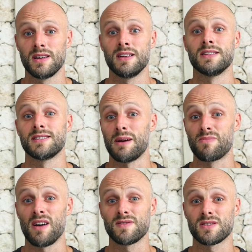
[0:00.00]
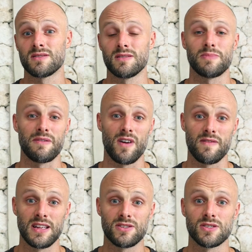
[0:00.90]
10 breaths, about 5
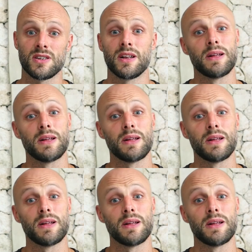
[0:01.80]
liters,